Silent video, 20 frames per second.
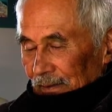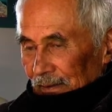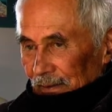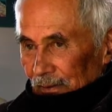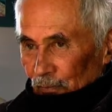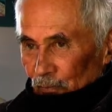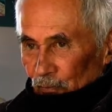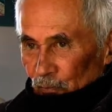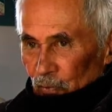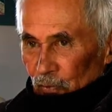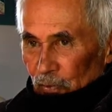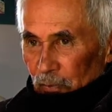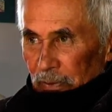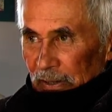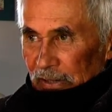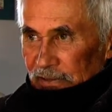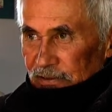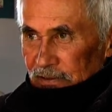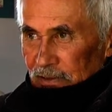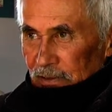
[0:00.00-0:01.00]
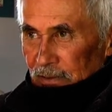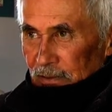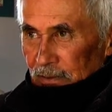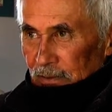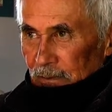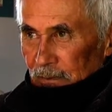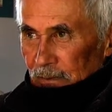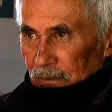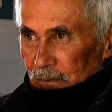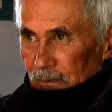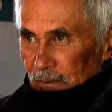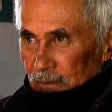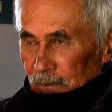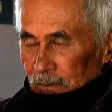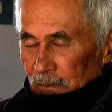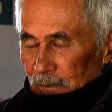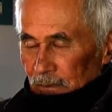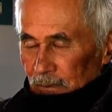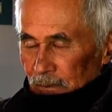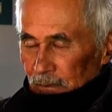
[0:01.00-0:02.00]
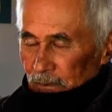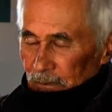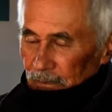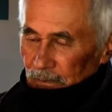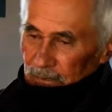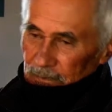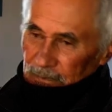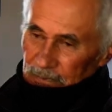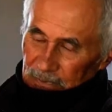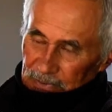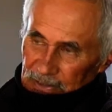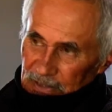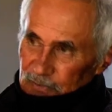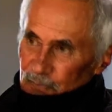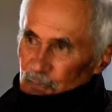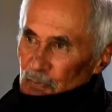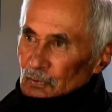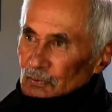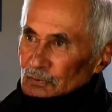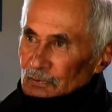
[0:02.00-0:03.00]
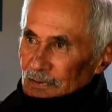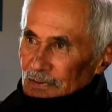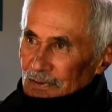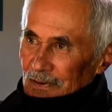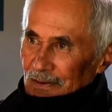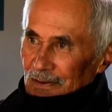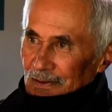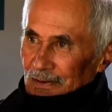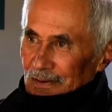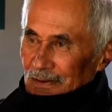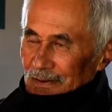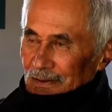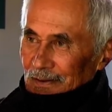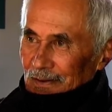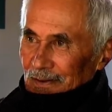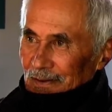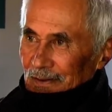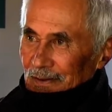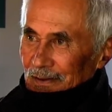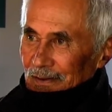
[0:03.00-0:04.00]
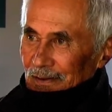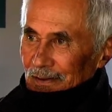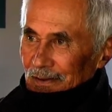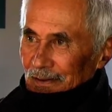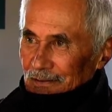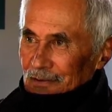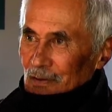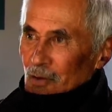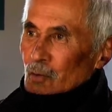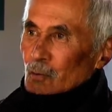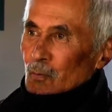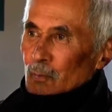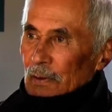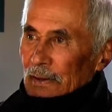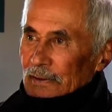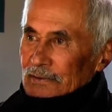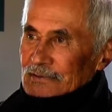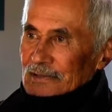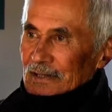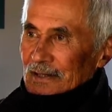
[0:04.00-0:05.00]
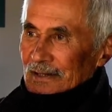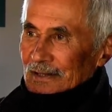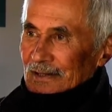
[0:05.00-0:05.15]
we were based in Ashburton, a coal place,